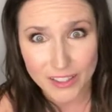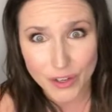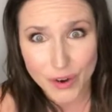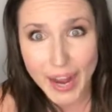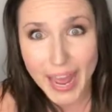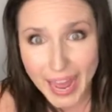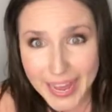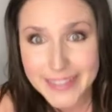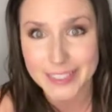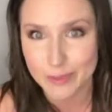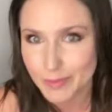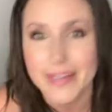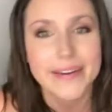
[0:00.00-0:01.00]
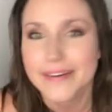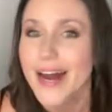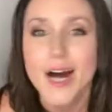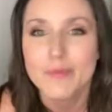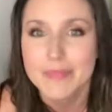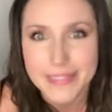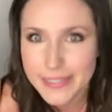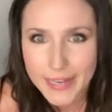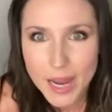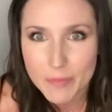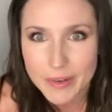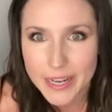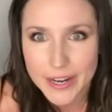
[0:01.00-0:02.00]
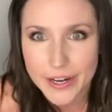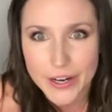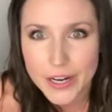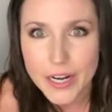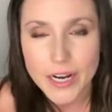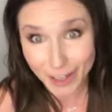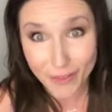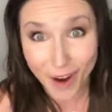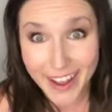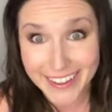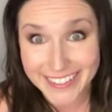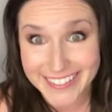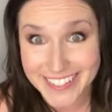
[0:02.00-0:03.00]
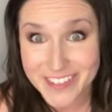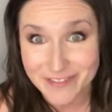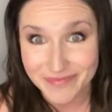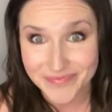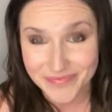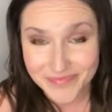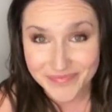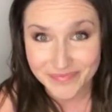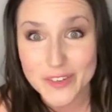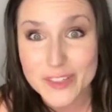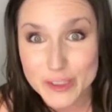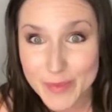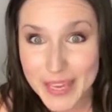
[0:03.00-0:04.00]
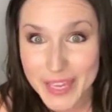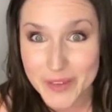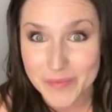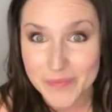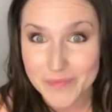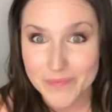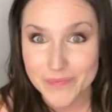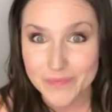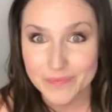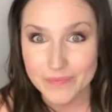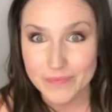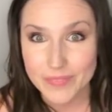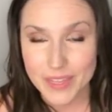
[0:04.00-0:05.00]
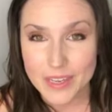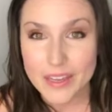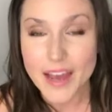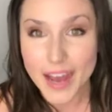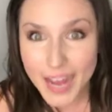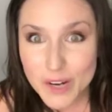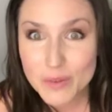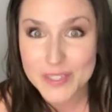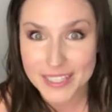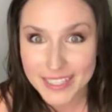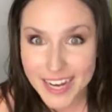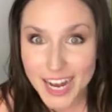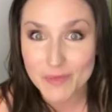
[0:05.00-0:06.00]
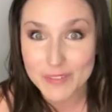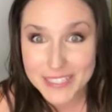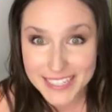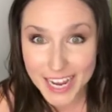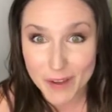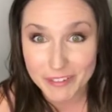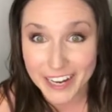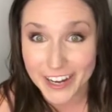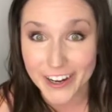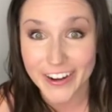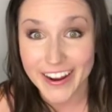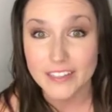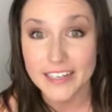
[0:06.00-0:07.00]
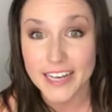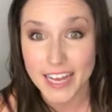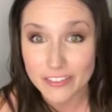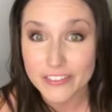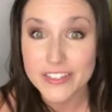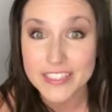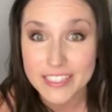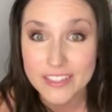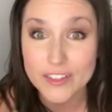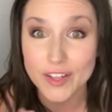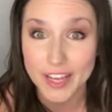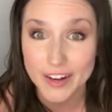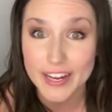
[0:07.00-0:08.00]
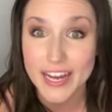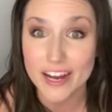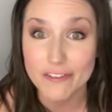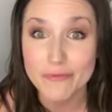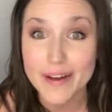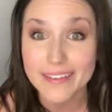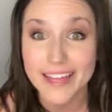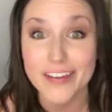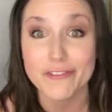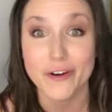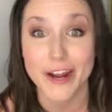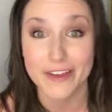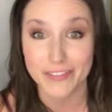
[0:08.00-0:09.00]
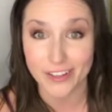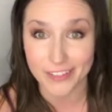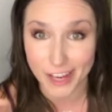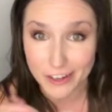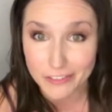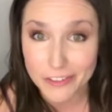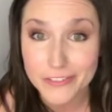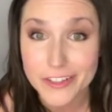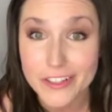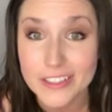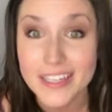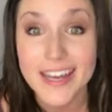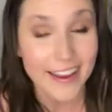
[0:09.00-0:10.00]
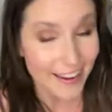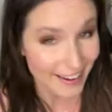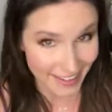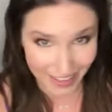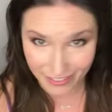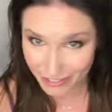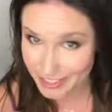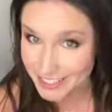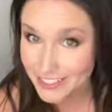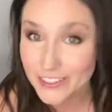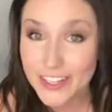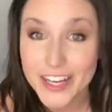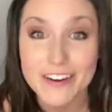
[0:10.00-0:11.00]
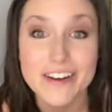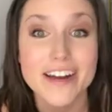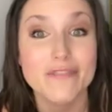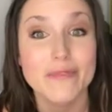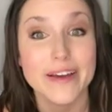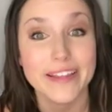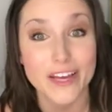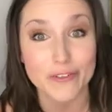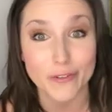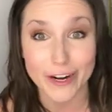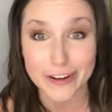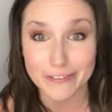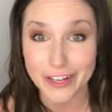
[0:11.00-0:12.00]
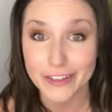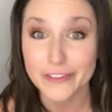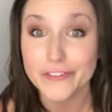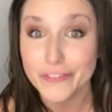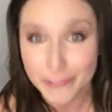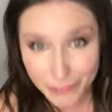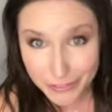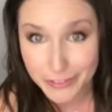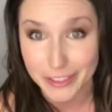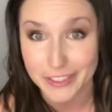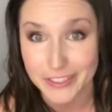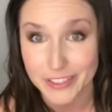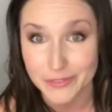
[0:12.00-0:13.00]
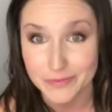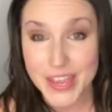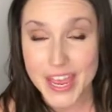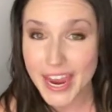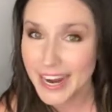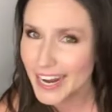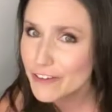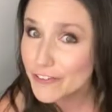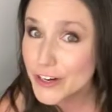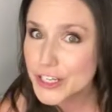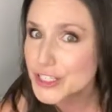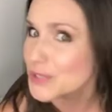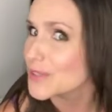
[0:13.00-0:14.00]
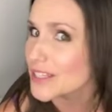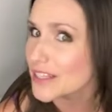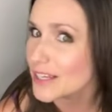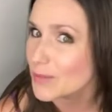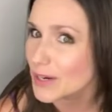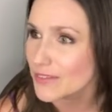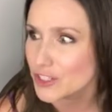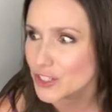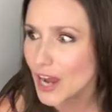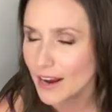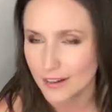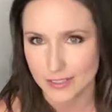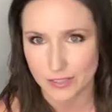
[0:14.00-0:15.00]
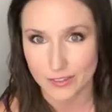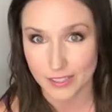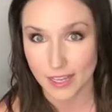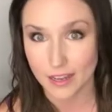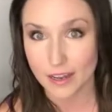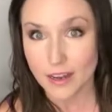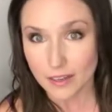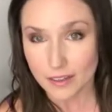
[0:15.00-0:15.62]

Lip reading: there had to be a common denominator. And there was. And it was me. I was the common denominator in every single area of my life where I felt unfulfilled, in every single area of my life where I felt fulfilled. And at first it was a little bit of a shock because it was like,